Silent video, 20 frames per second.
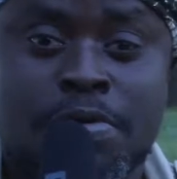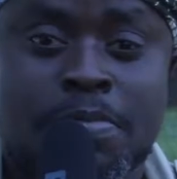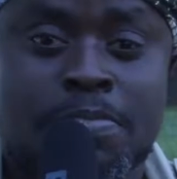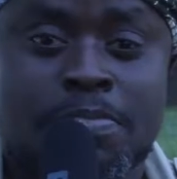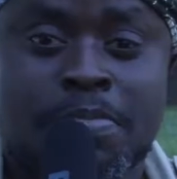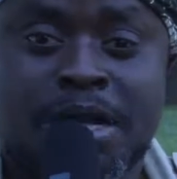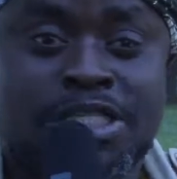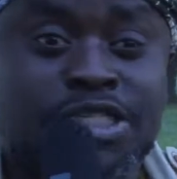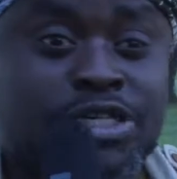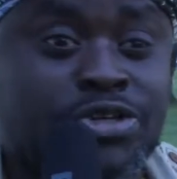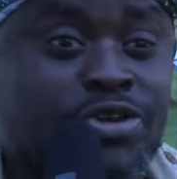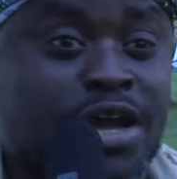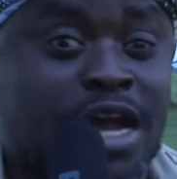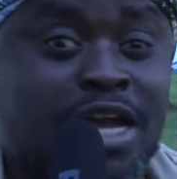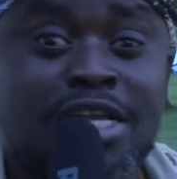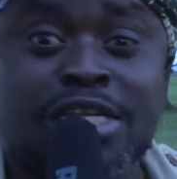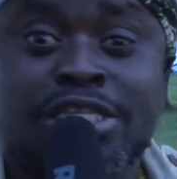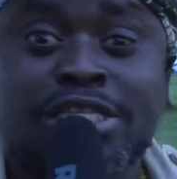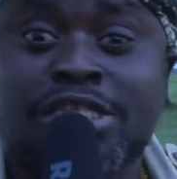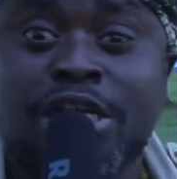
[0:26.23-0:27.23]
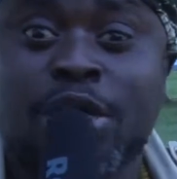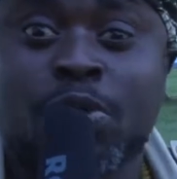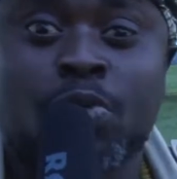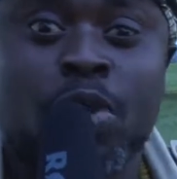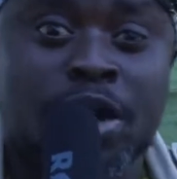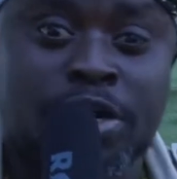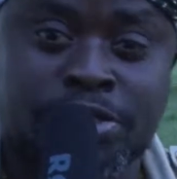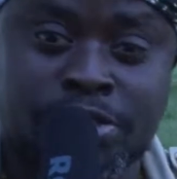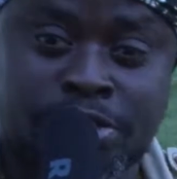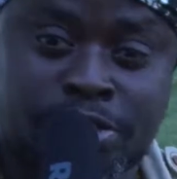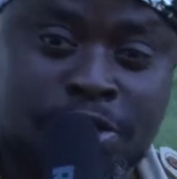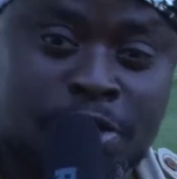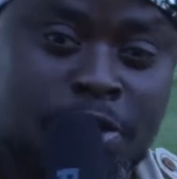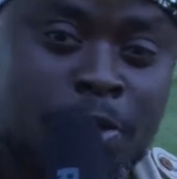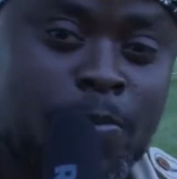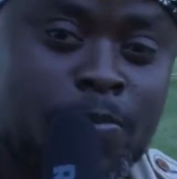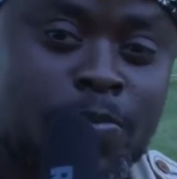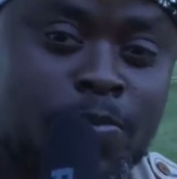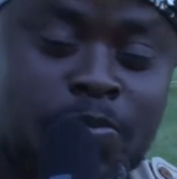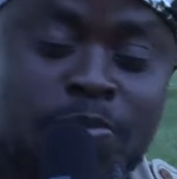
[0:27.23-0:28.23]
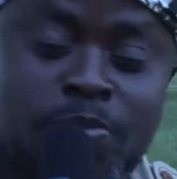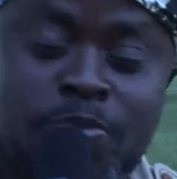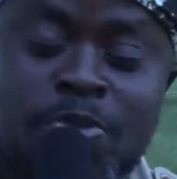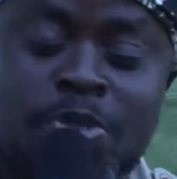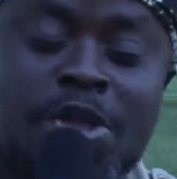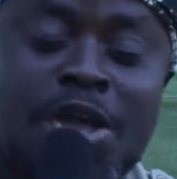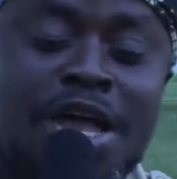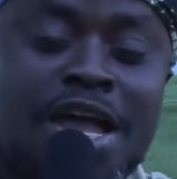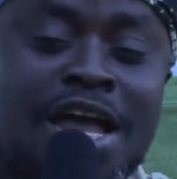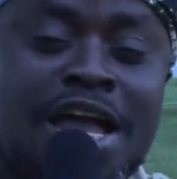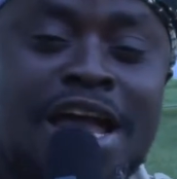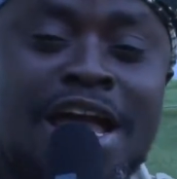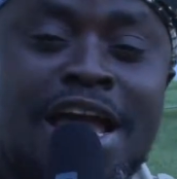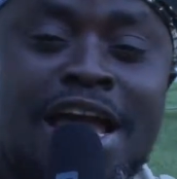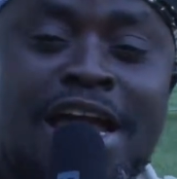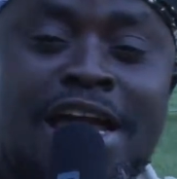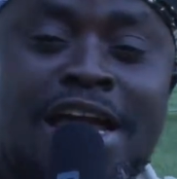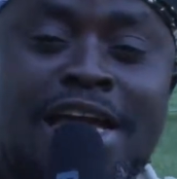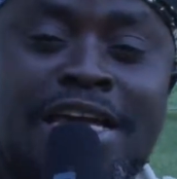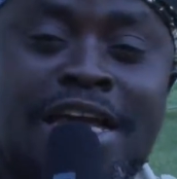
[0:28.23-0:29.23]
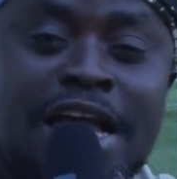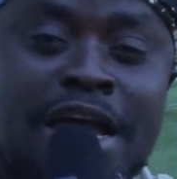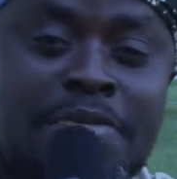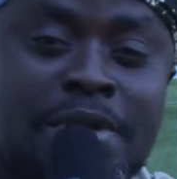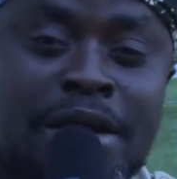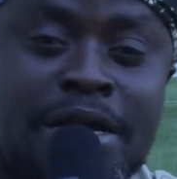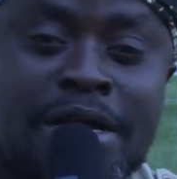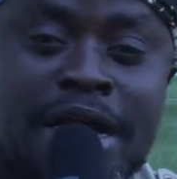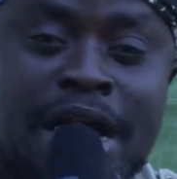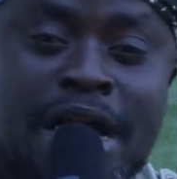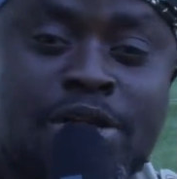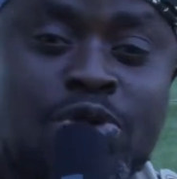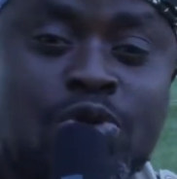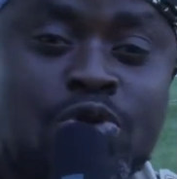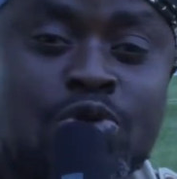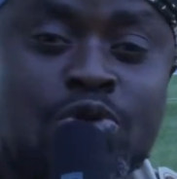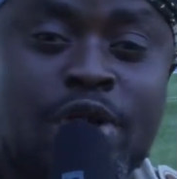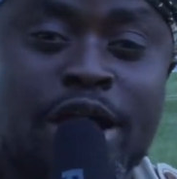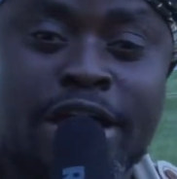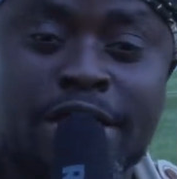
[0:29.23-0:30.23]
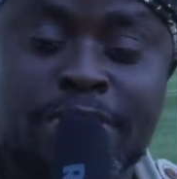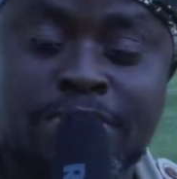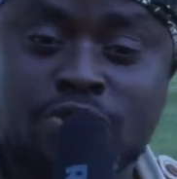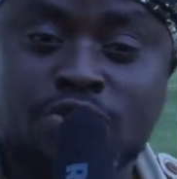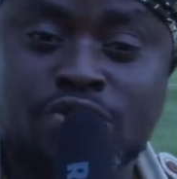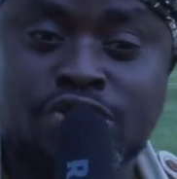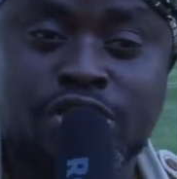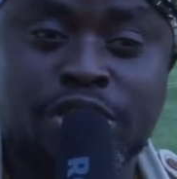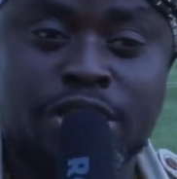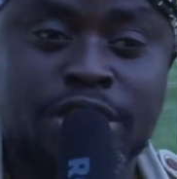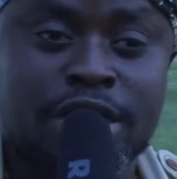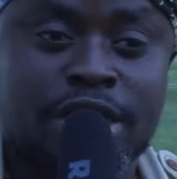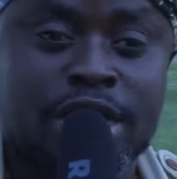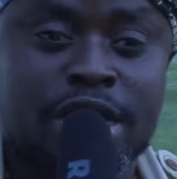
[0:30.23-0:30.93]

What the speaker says: materialistic world, Yeah, man, I do reggae music.